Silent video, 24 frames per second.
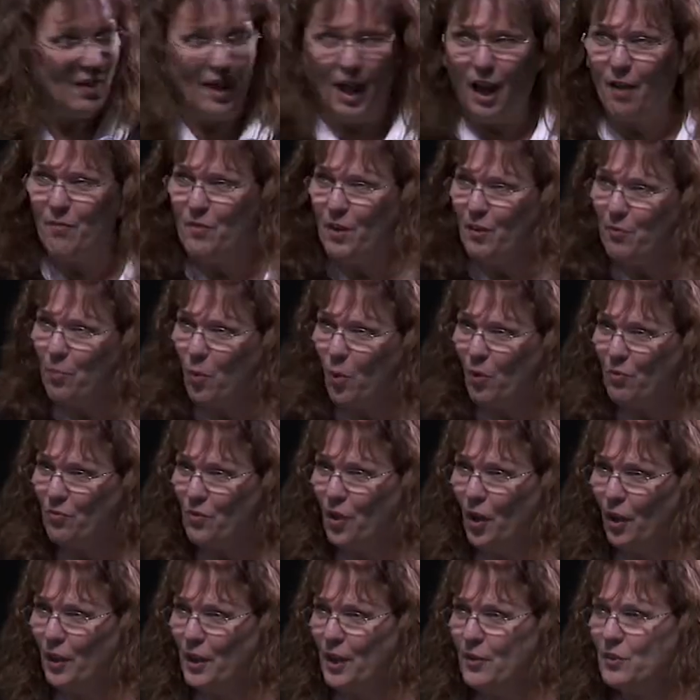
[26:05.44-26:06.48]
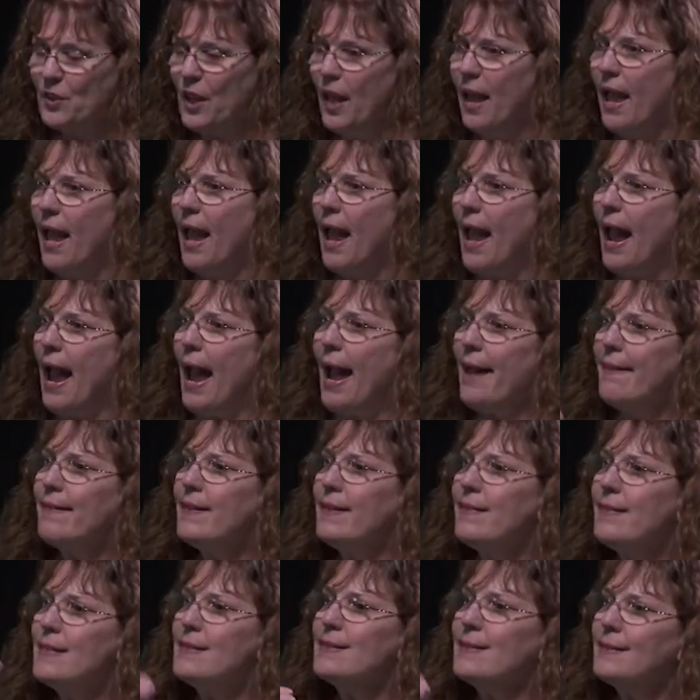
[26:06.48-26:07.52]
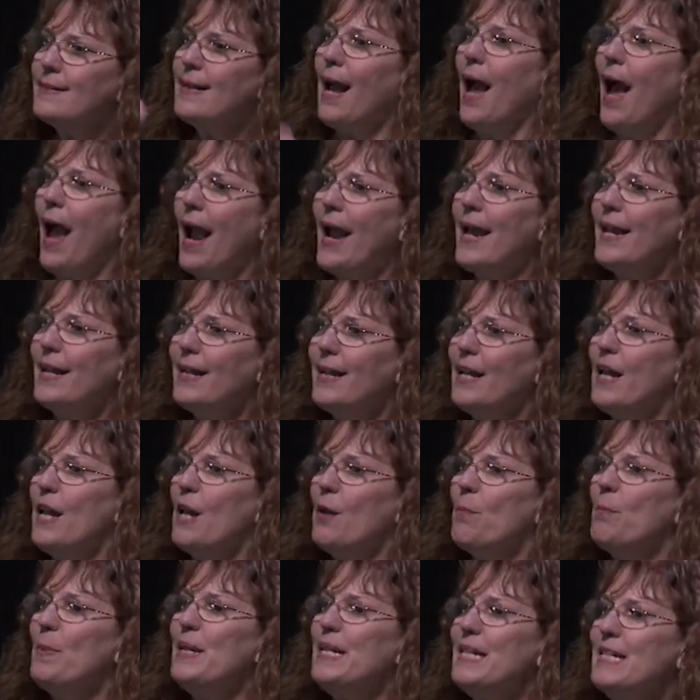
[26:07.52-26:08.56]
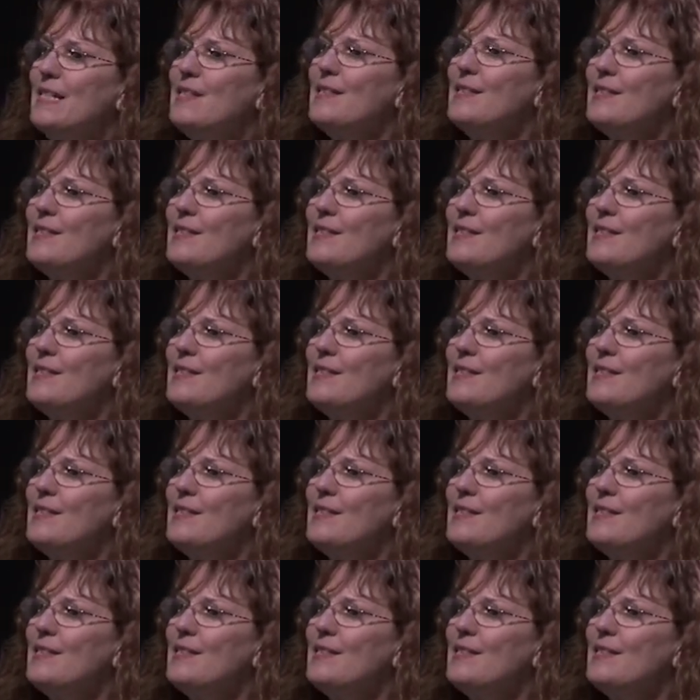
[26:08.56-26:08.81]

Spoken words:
of their portfolios. And then this guy begins